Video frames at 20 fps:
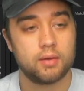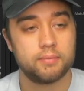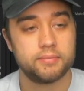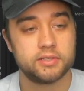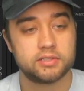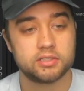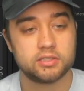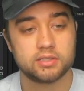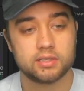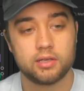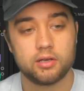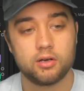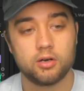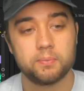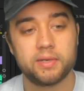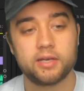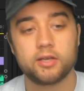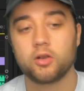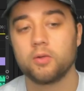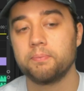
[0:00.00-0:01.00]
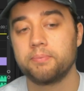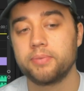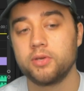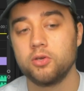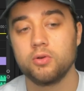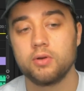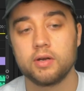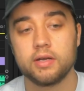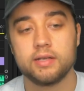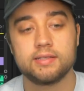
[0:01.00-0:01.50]
this is a little bit
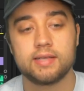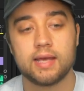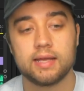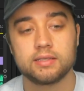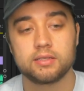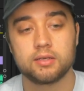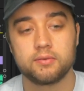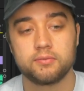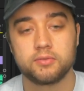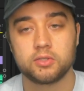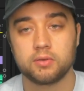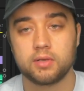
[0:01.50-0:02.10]
computer intensive.